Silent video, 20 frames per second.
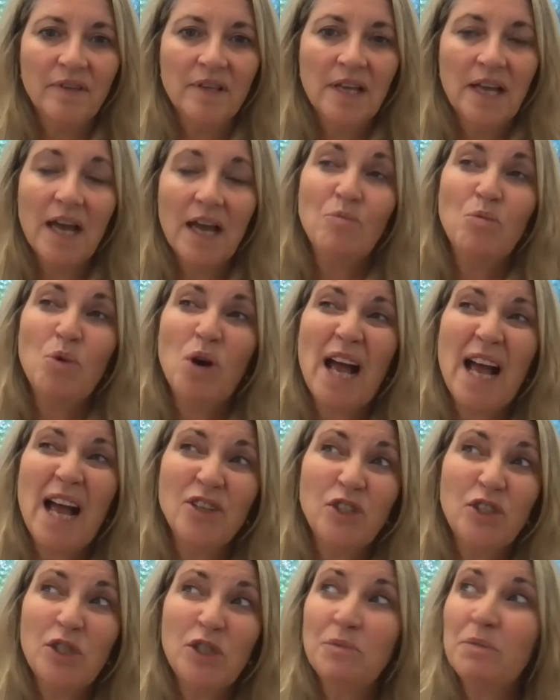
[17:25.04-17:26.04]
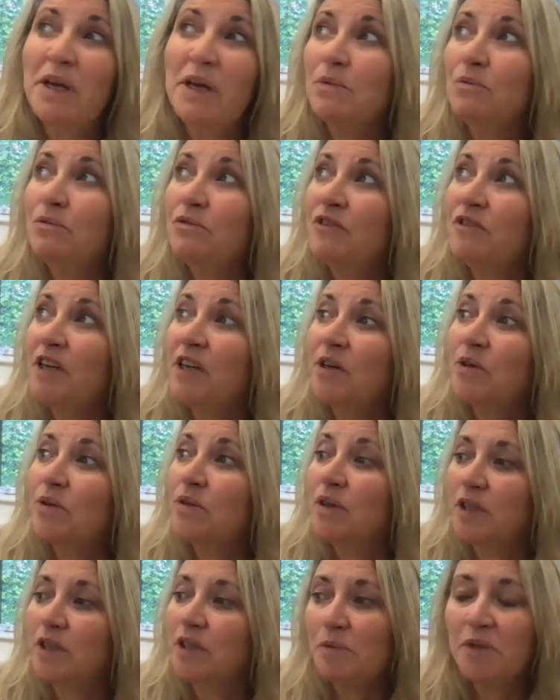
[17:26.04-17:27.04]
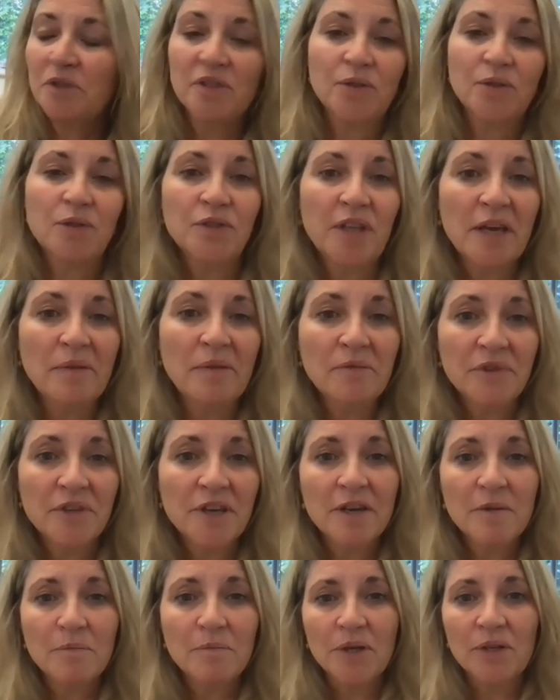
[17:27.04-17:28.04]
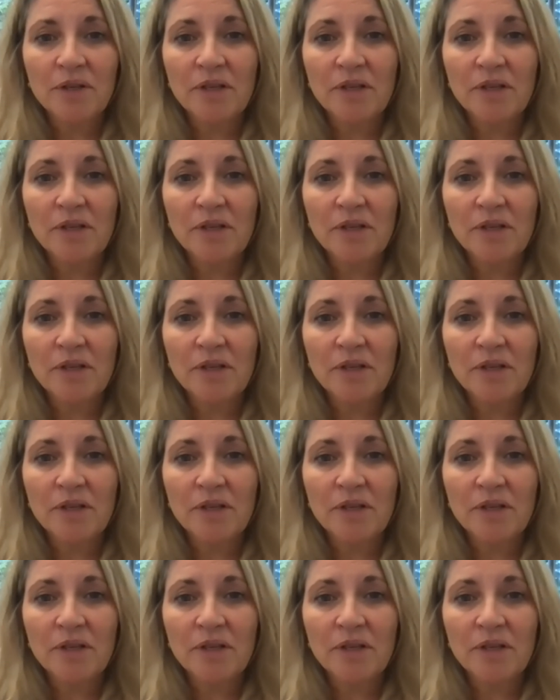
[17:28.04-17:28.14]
And how did you make them feel? I suppose it's the same thing, but